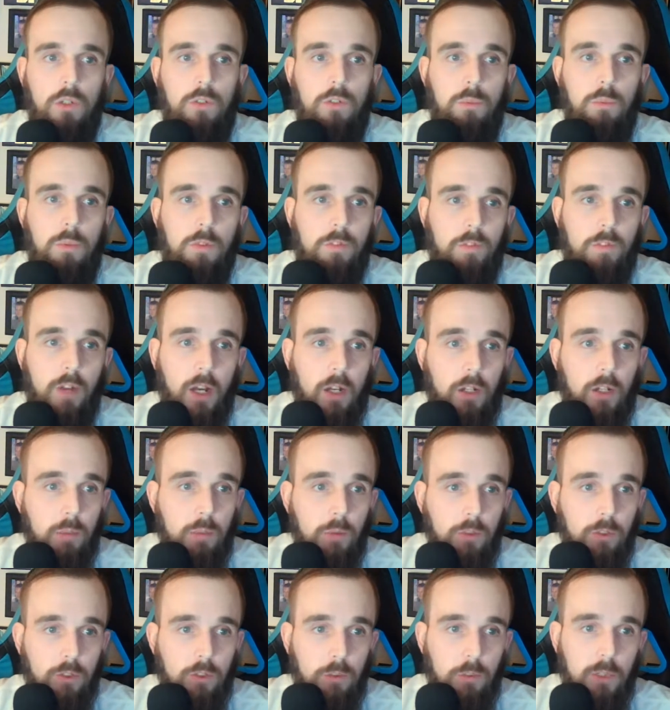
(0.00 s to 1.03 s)
be
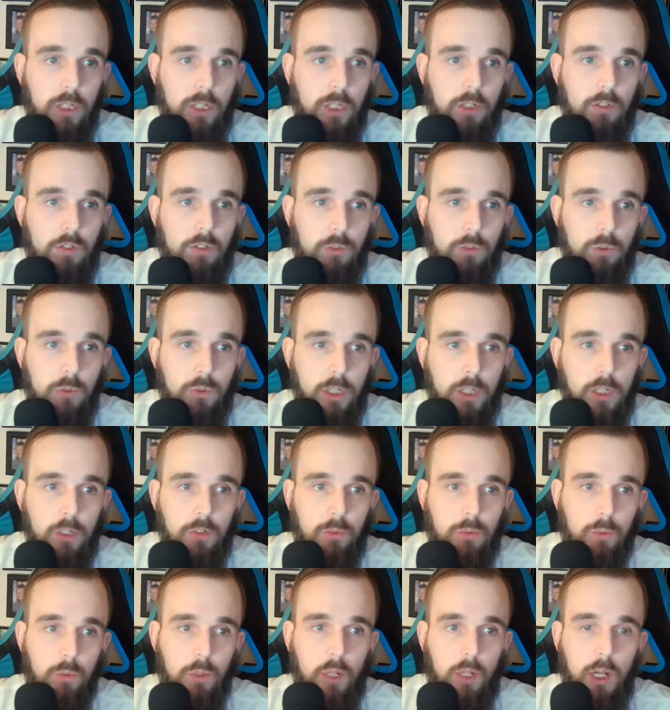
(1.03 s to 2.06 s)
valuable to me in 2
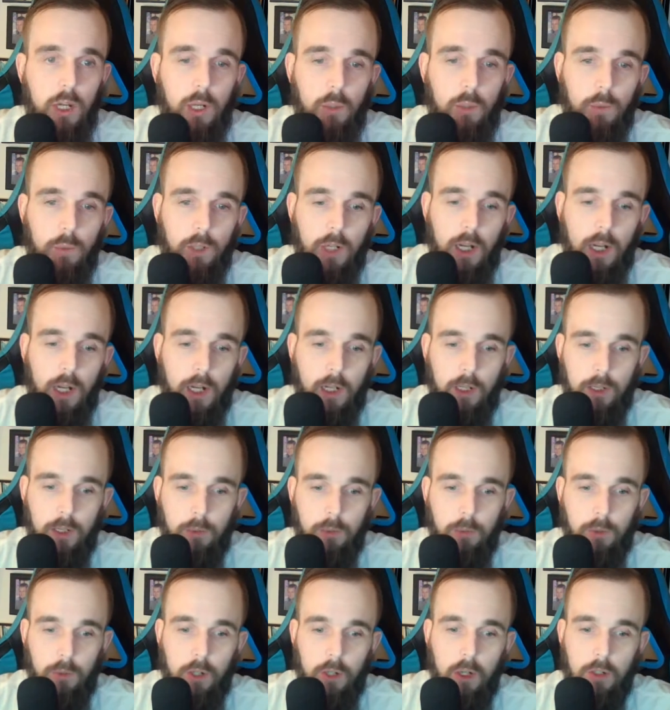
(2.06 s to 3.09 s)
years when
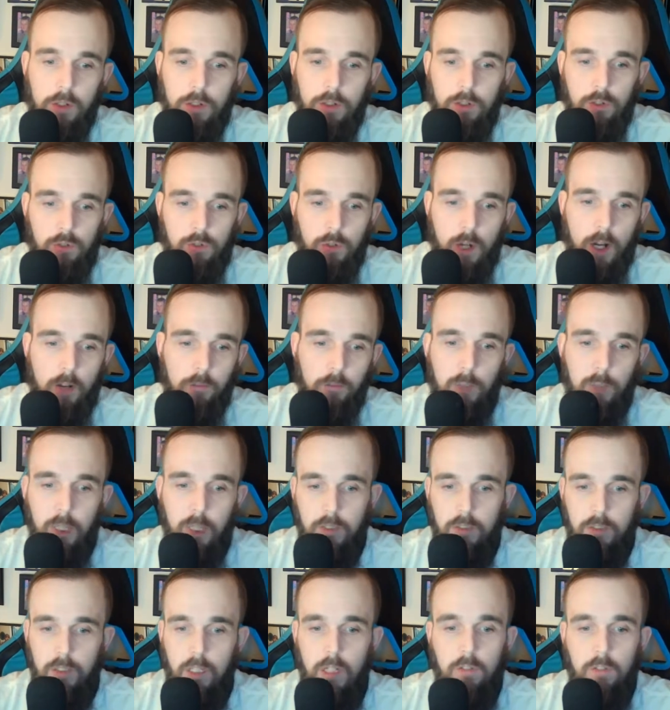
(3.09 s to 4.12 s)
all these draft
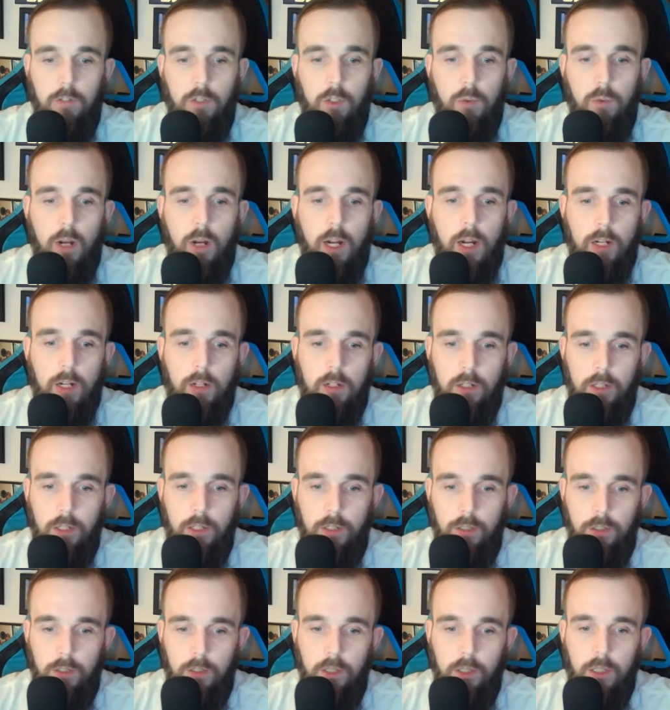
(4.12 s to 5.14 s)
picks that I've acquired
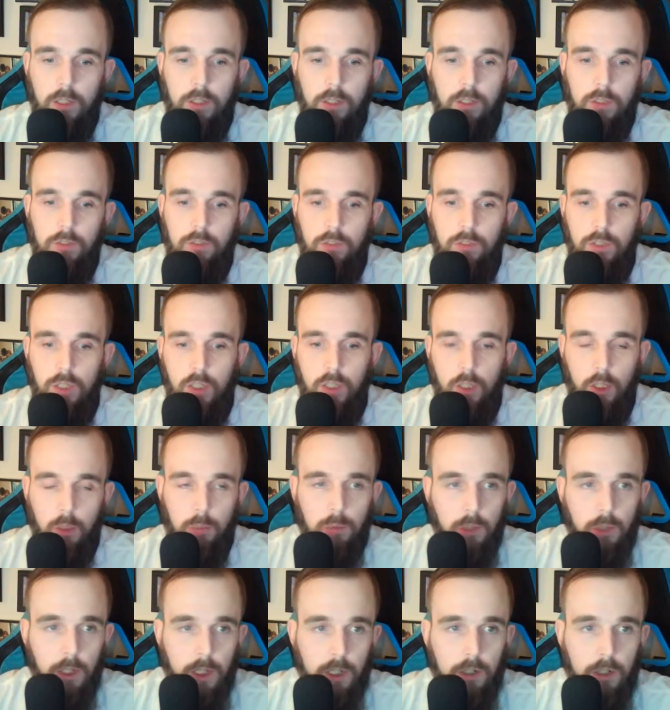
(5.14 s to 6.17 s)
and these younger
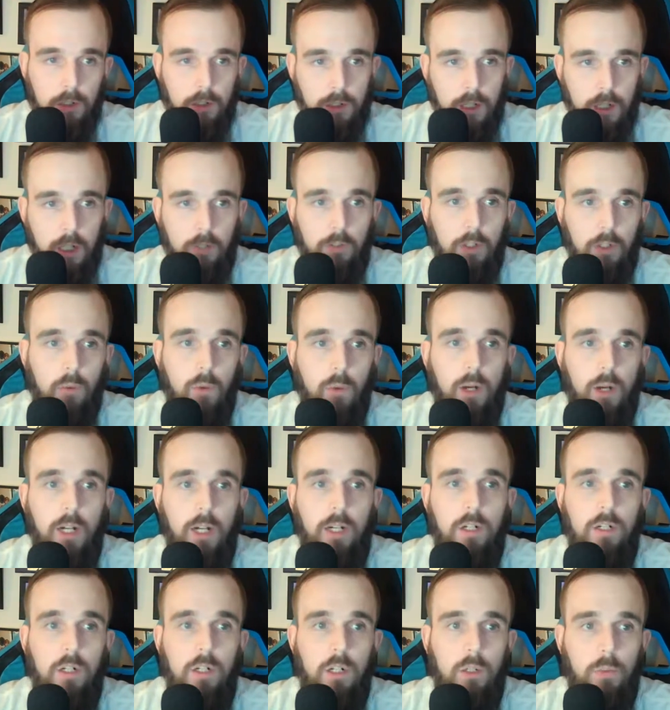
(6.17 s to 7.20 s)
players that I've
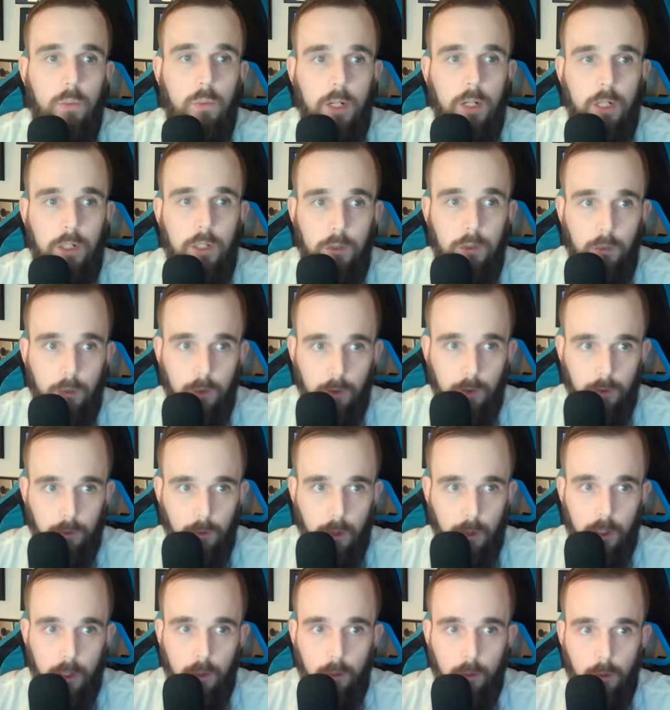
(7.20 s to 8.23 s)
acquired are ready
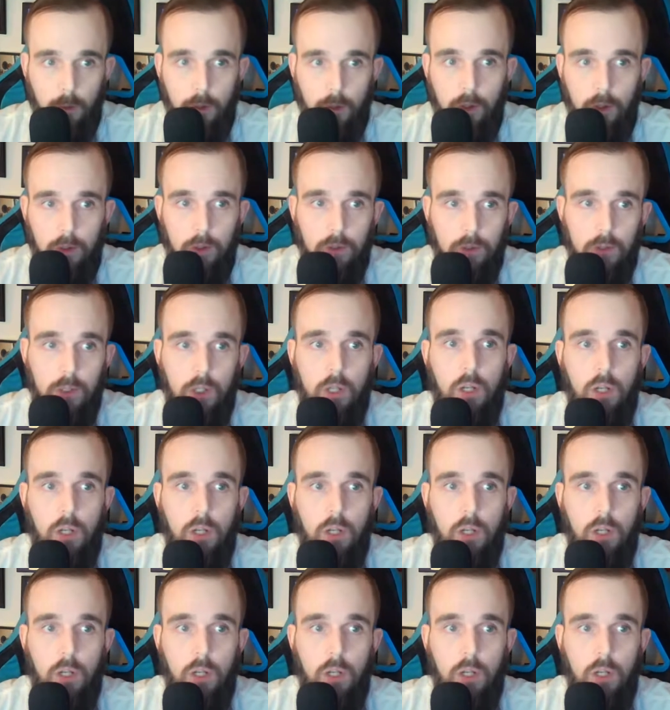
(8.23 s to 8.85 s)
to roll?